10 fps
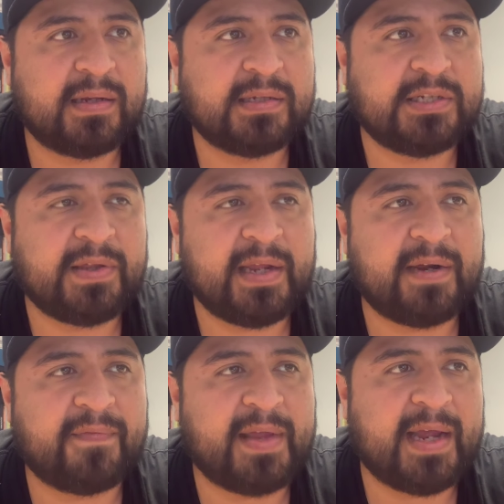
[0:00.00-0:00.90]
to
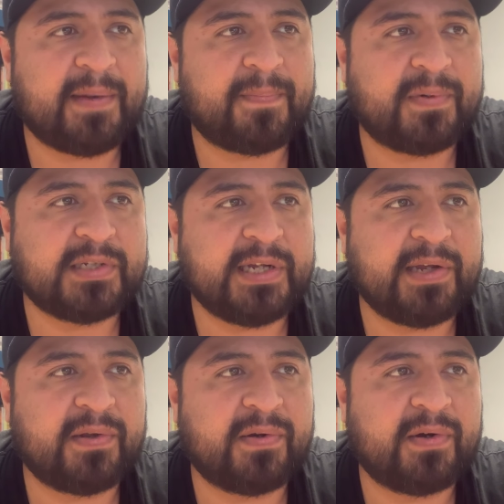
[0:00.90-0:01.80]
think of that
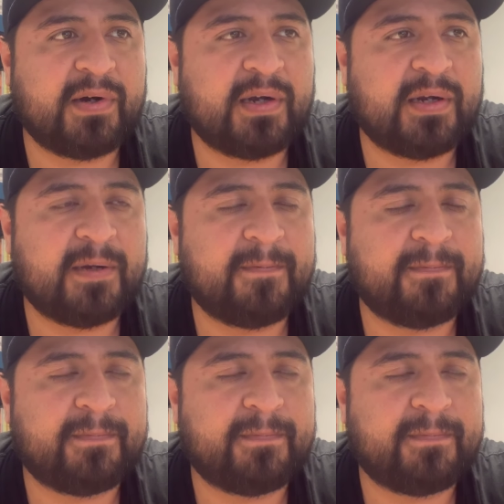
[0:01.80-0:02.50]
particular